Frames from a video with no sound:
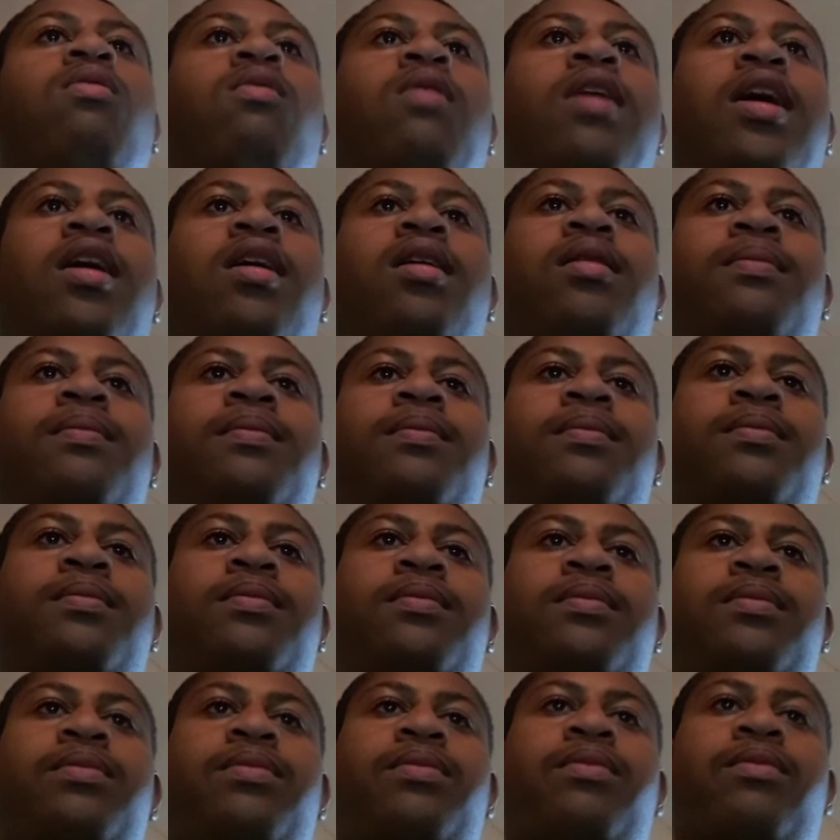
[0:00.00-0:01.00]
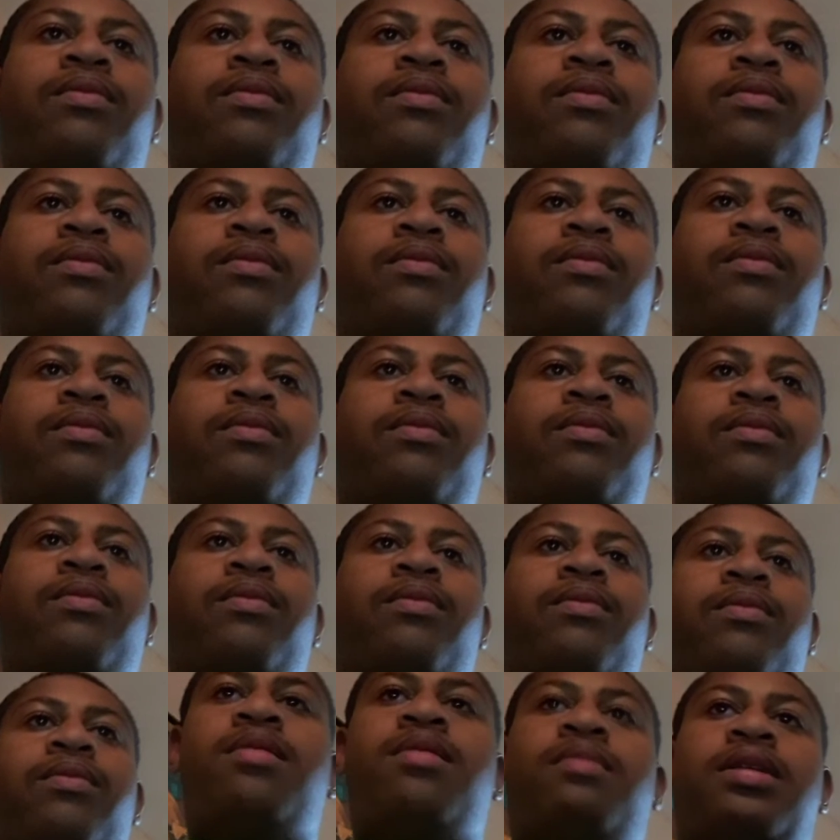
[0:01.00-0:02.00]
Well, he
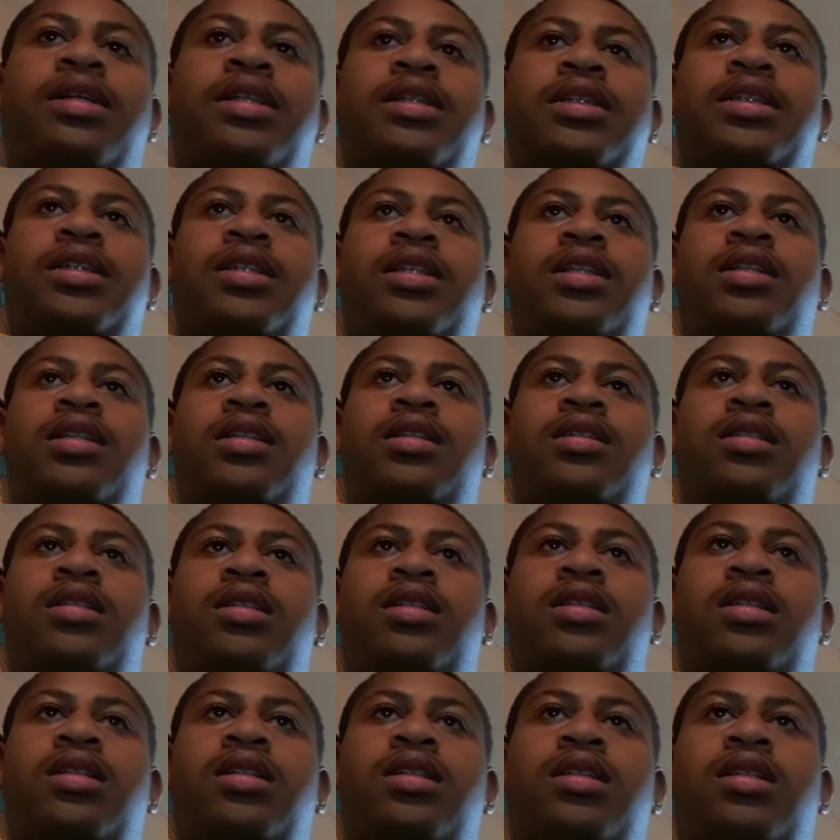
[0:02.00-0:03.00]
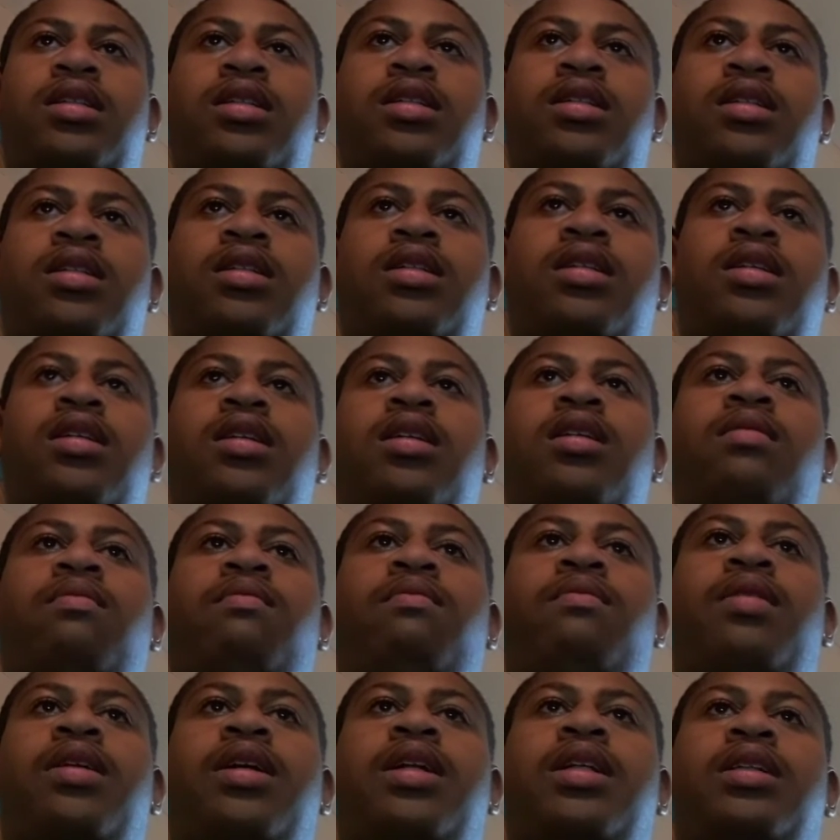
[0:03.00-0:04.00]
made the monster.
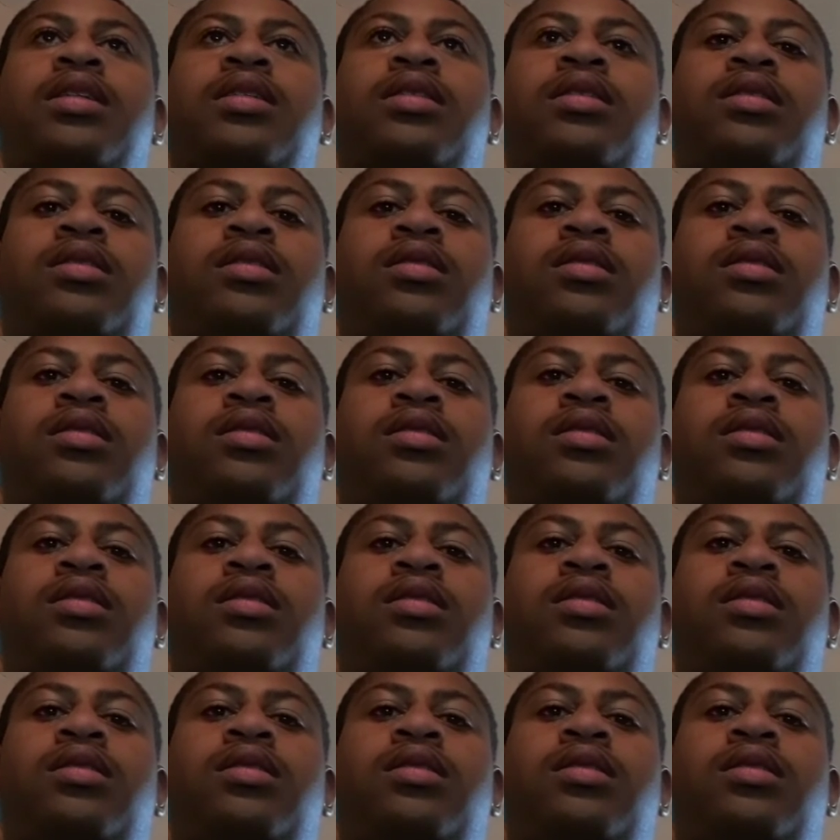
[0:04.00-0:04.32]
But